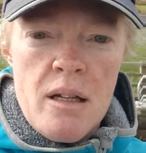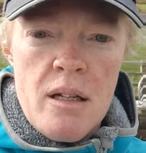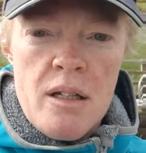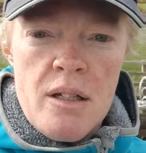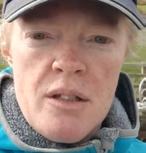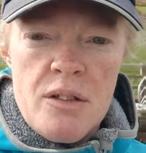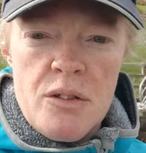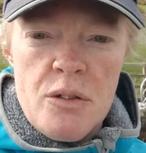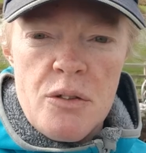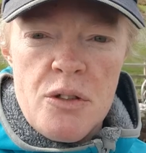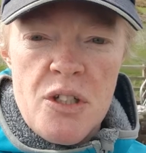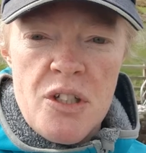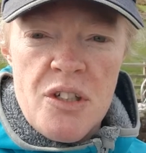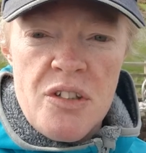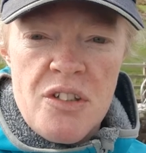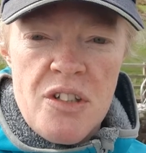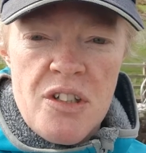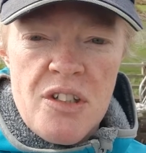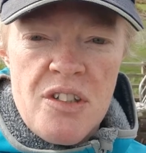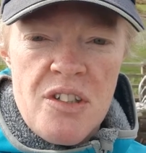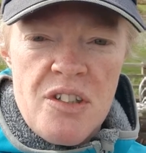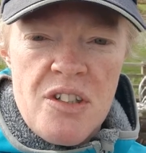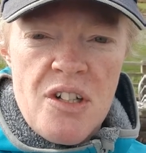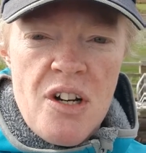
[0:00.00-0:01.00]
So just
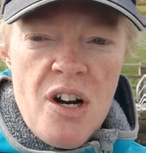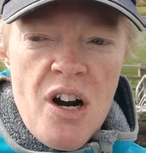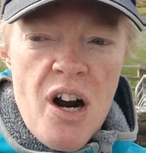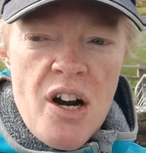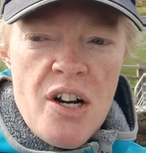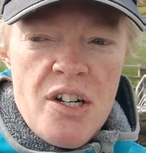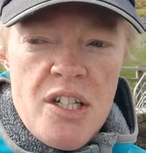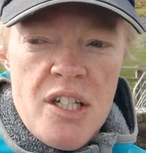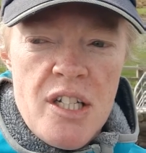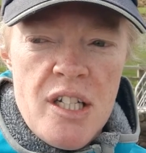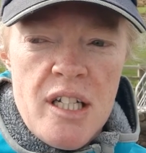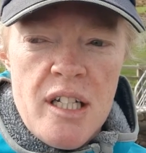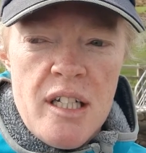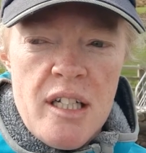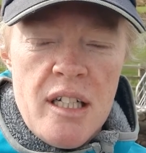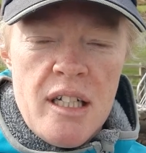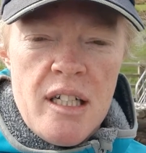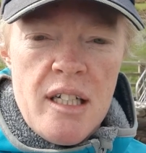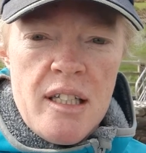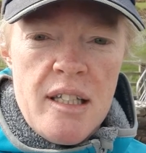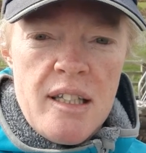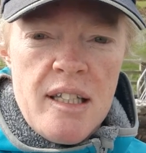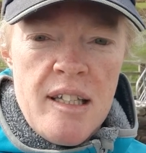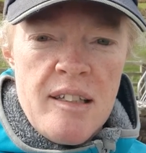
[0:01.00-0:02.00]
to start,
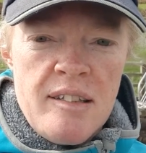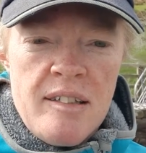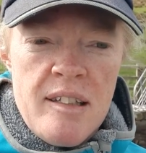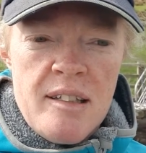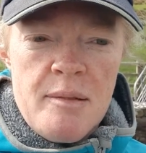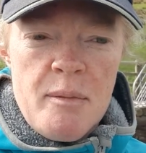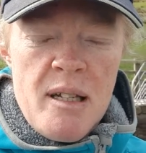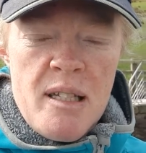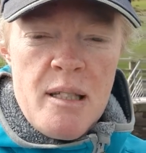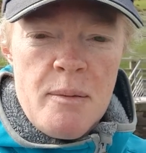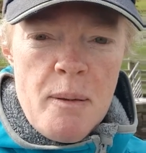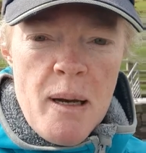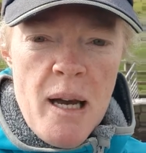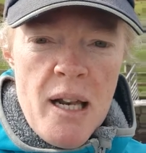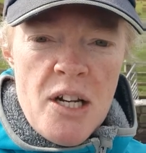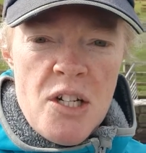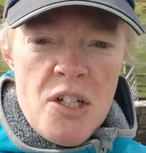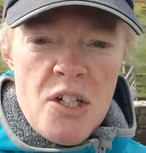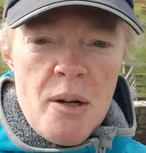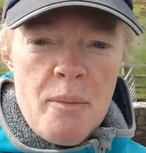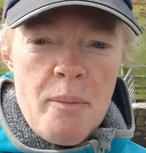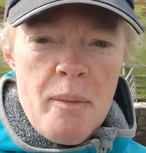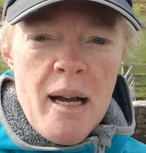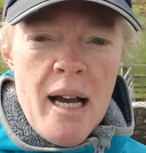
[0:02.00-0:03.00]
this is my
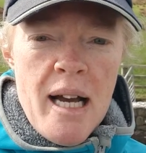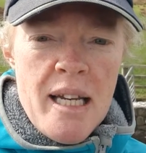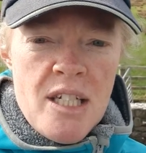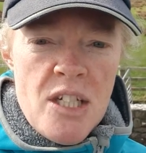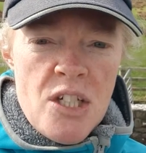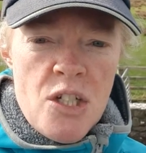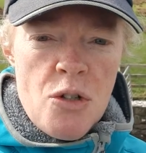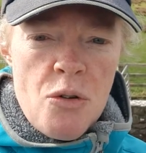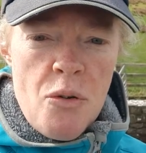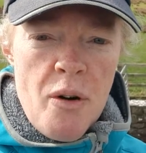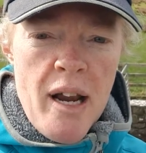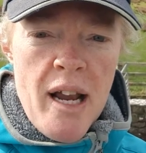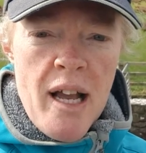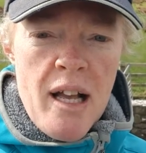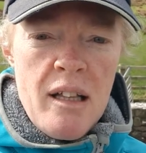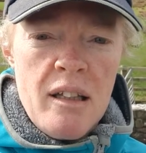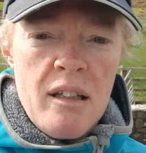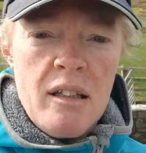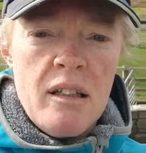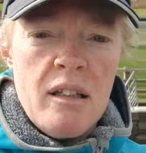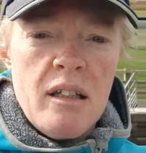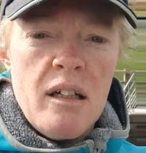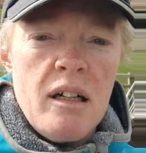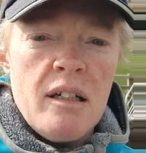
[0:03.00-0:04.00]
Spanish Armada
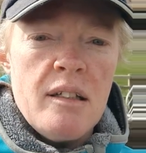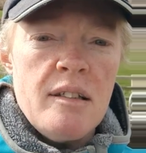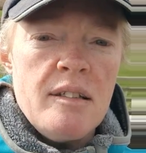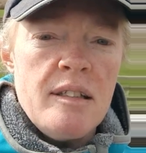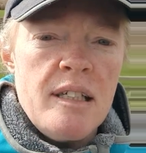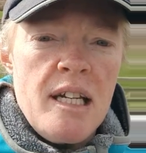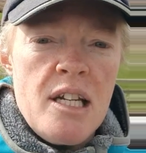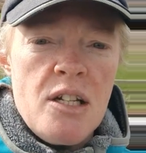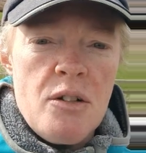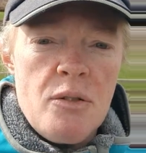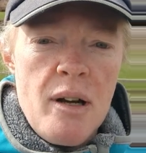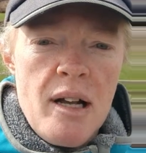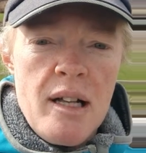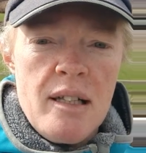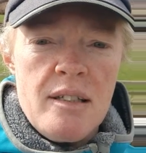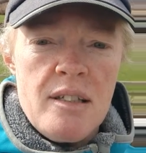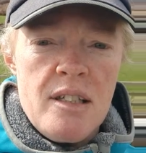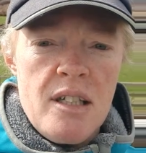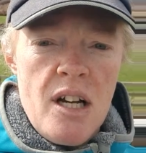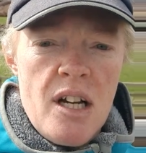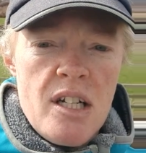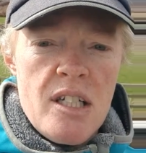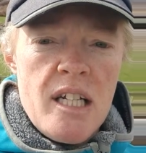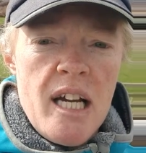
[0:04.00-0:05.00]
trail on
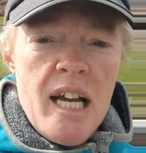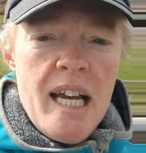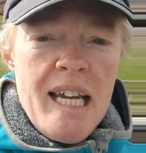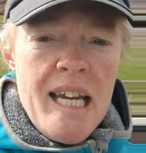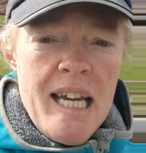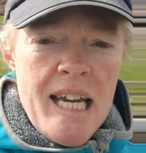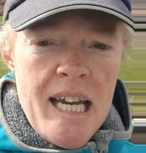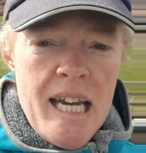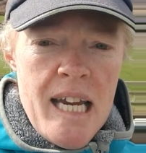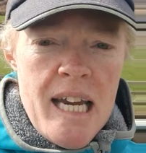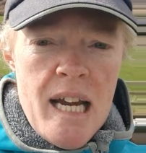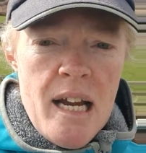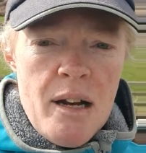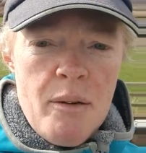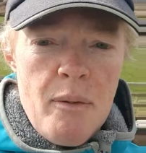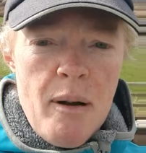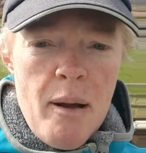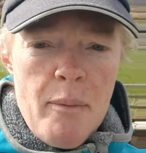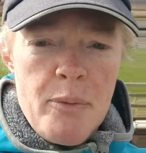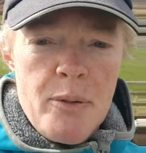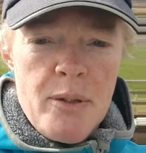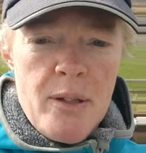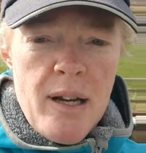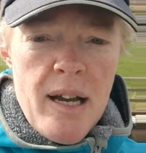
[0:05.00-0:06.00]
Seatrails.ie
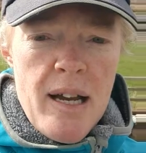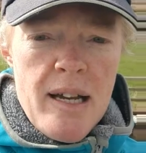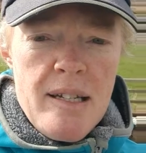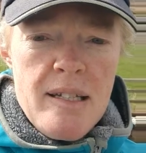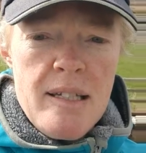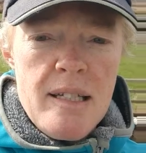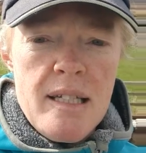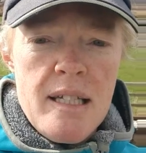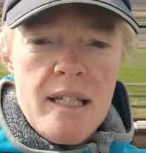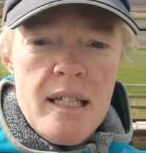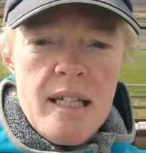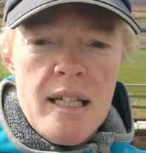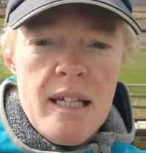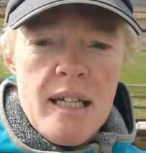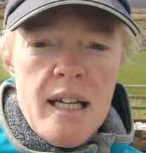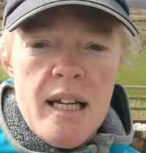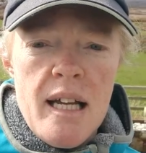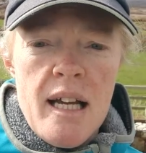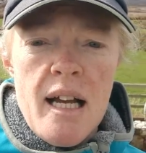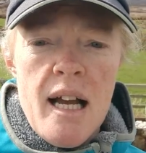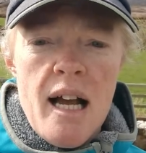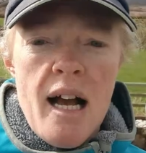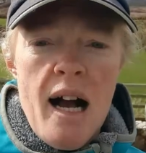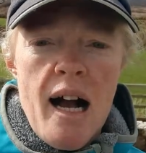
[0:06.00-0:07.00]
website,
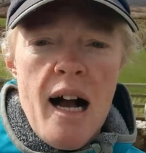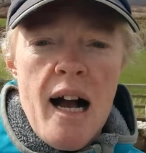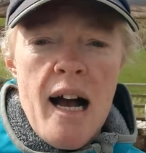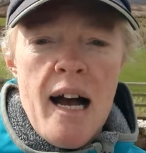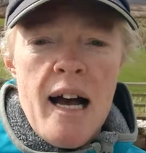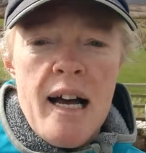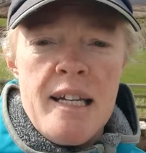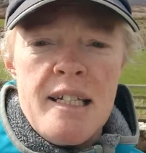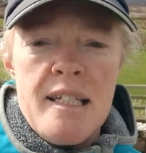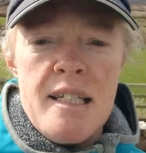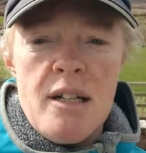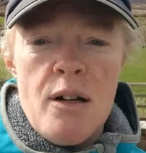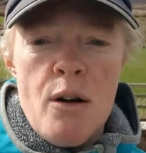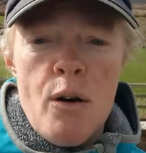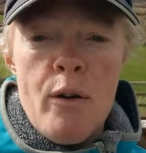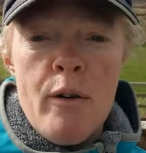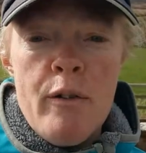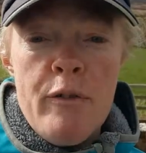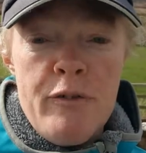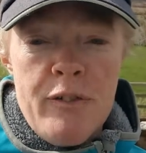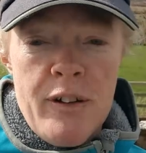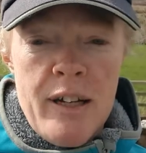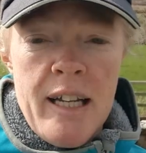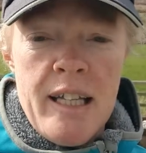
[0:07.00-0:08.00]
and
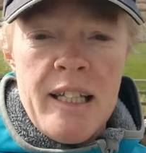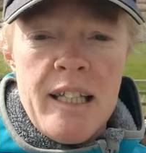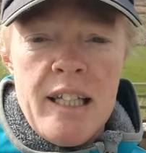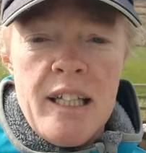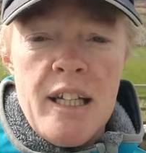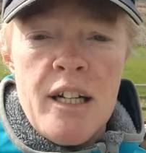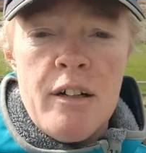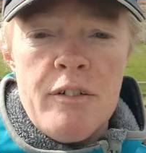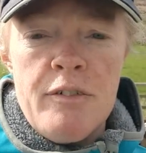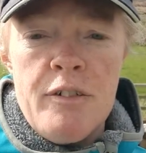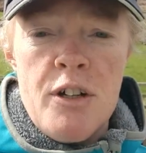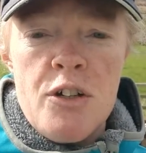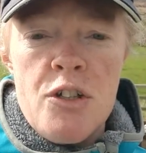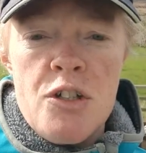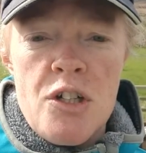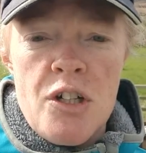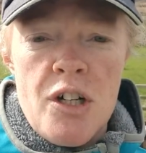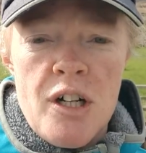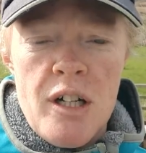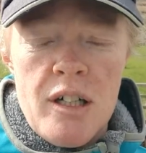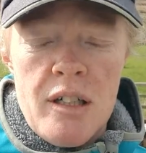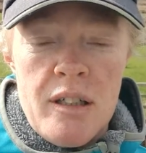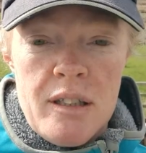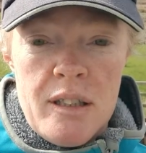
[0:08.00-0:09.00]
hopefully in the near
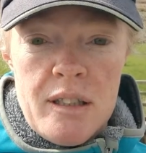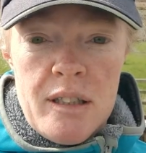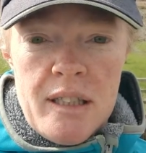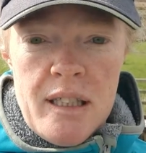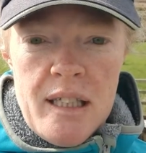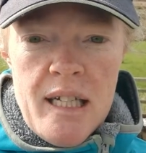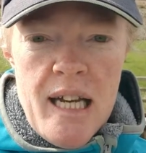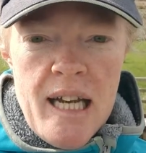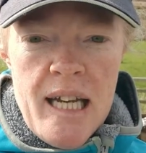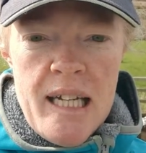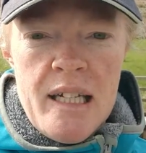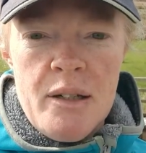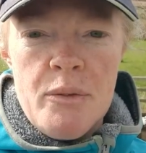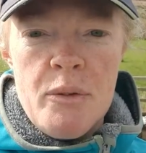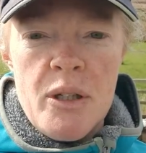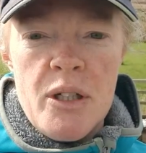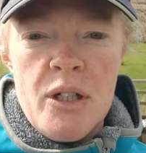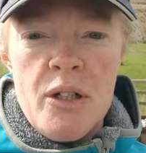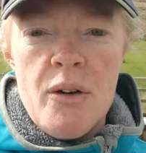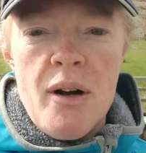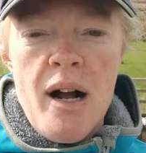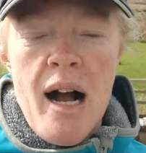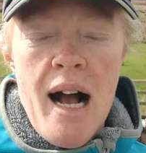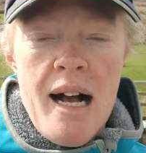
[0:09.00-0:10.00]
future
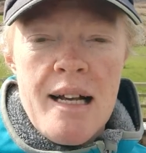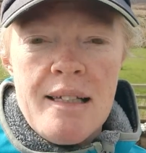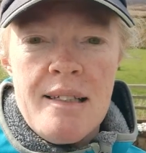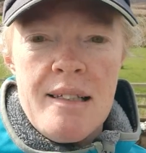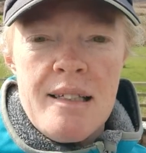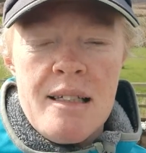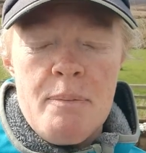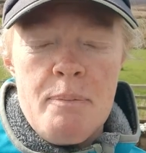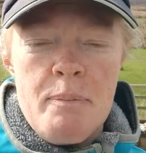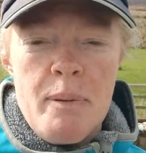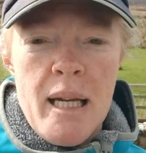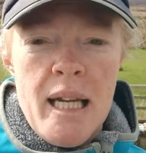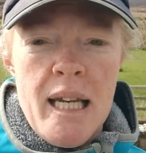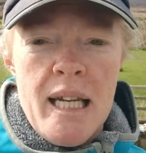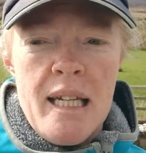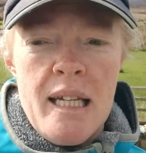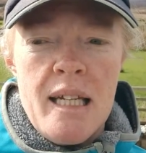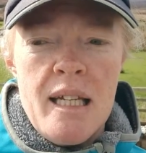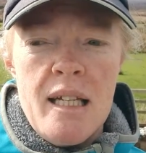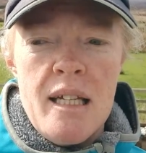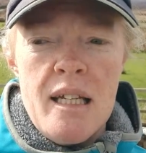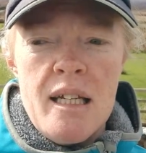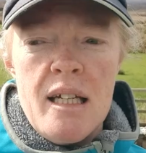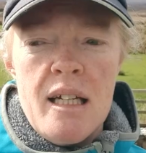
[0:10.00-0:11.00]
anyone who hasn't
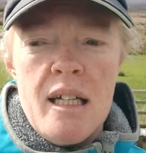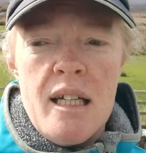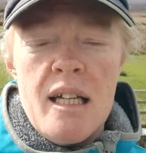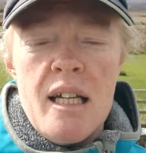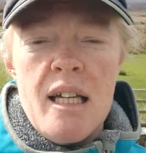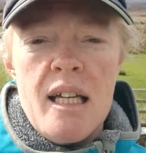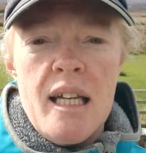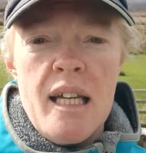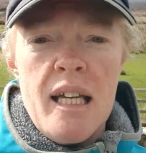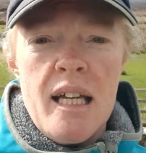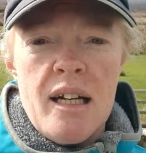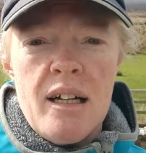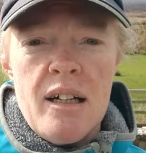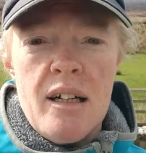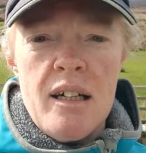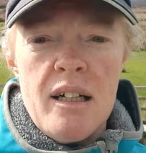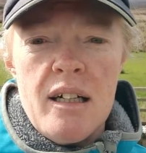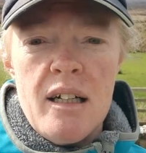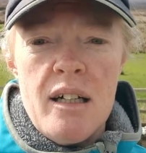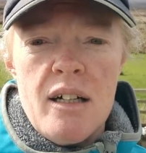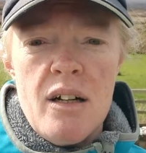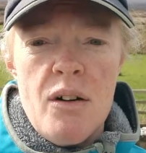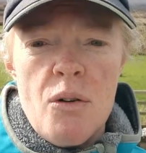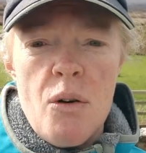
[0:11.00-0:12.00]
been
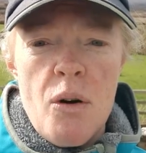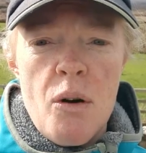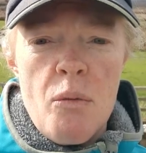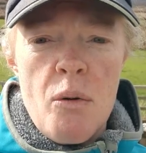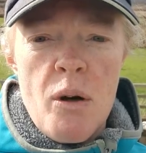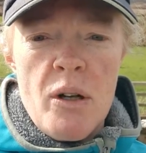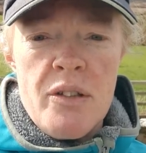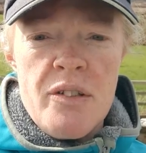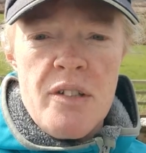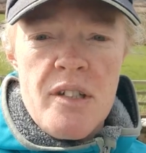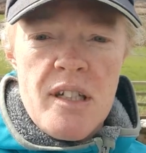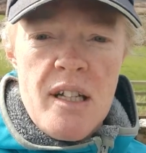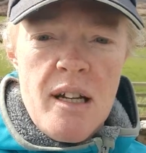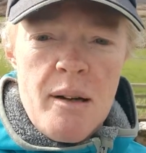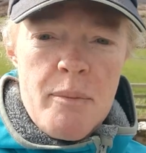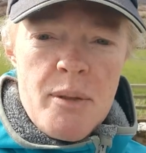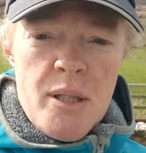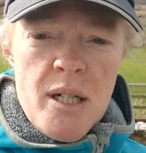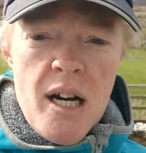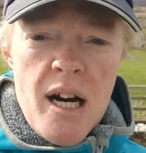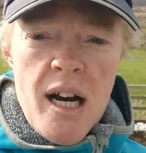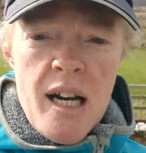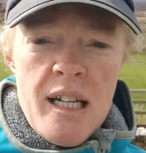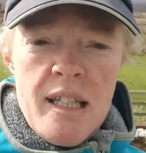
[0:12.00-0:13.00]
here or wants to come
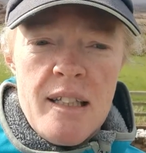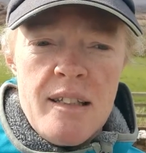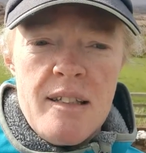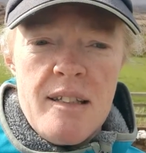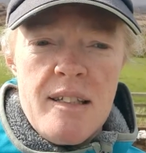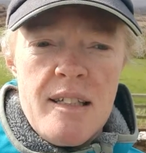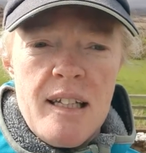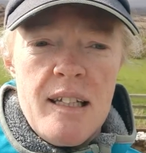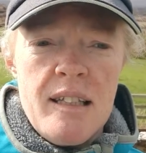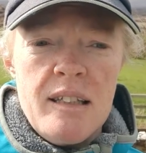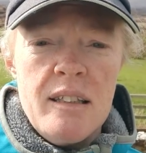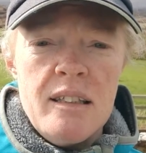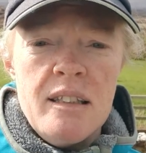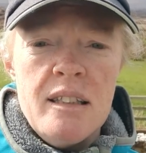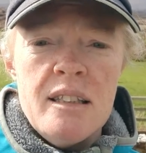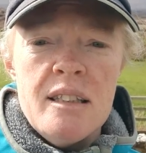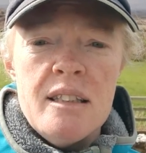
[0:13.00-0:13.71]
to Ireland still